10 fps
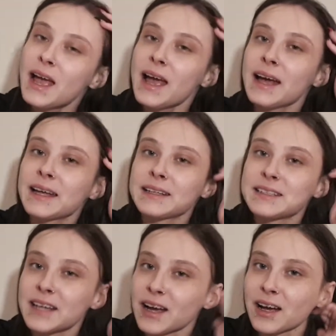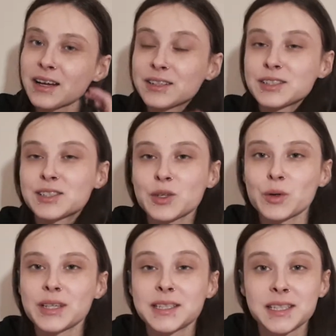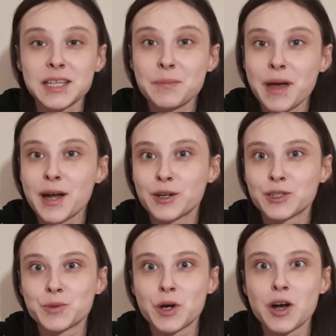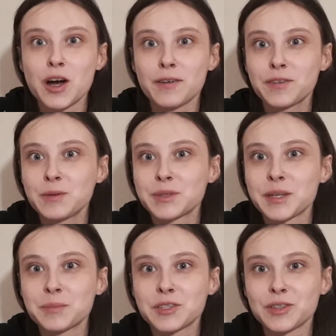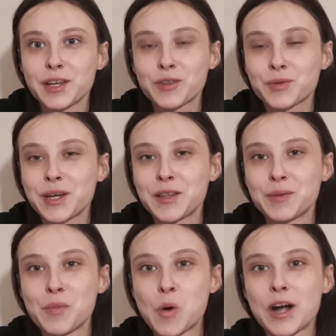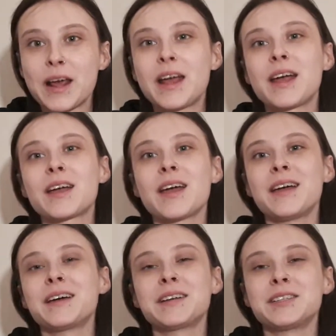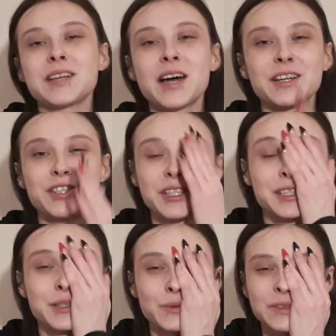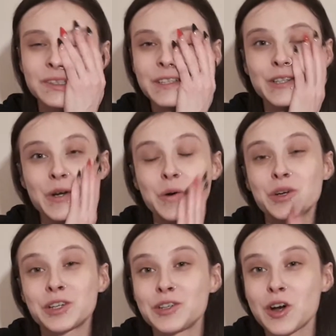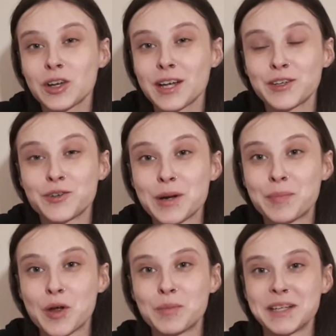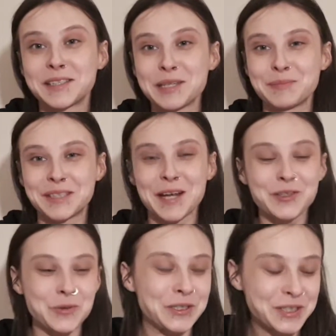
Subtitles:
And so his sleep patterns were off. He was up till like 3 in the morning and I just, could not get a grip on my sleep schedule.